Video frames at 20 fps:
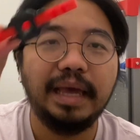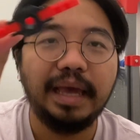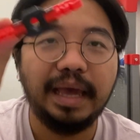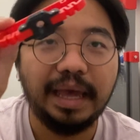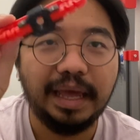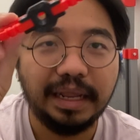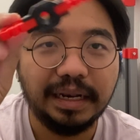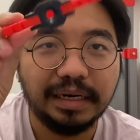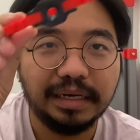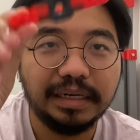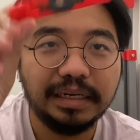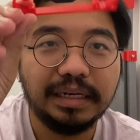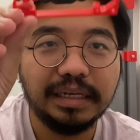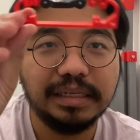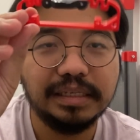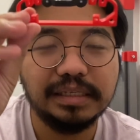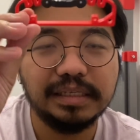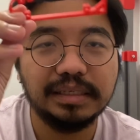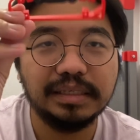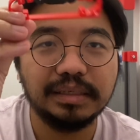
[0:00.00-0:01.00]
and
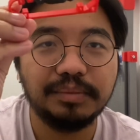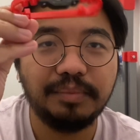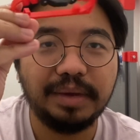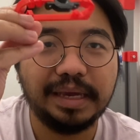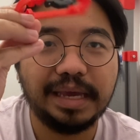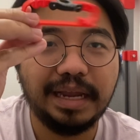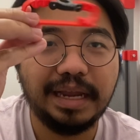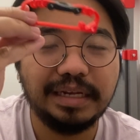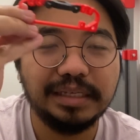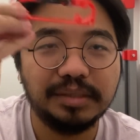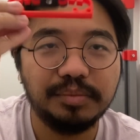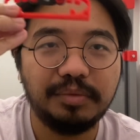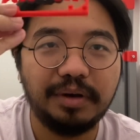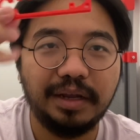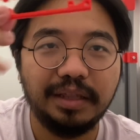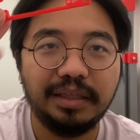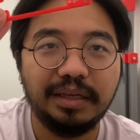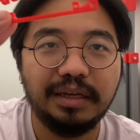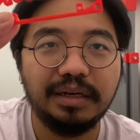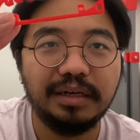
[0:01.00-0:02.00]
this mechanism right
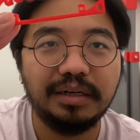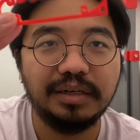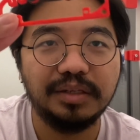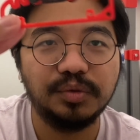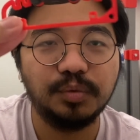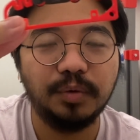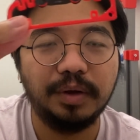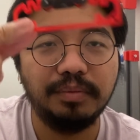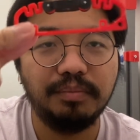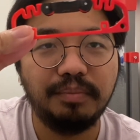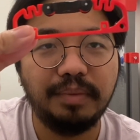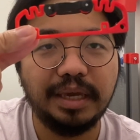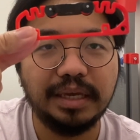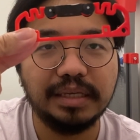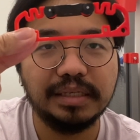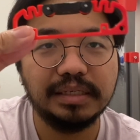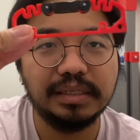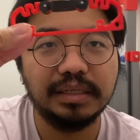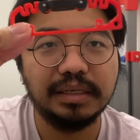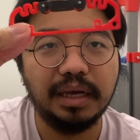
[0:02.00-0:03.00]
here is what
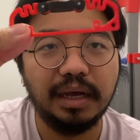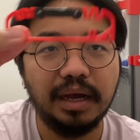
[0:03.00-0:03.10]
makes